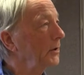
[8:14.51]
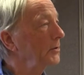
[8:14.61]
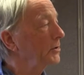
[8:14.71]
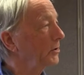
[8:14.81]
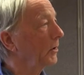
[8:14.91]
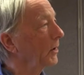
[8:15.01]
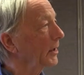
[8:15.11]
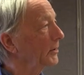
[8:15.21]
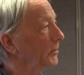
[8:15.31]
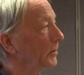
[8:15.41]
Turn your yard
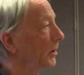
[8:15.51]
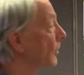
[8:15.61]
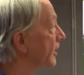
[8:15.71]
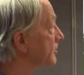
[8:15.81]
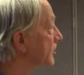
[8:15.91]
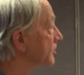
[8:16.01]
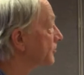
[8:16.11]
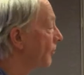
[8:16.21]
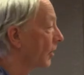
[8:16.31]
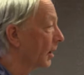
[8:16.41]
into an oasis
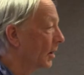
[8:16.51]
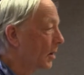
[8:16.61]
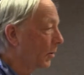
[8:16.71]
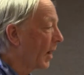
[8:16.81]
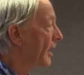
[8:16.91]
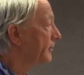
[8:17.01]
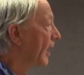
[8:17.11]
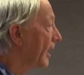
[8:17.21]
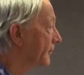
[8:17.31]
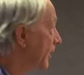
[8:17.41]
for
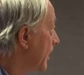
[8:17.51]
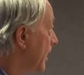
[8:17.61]
wildlife.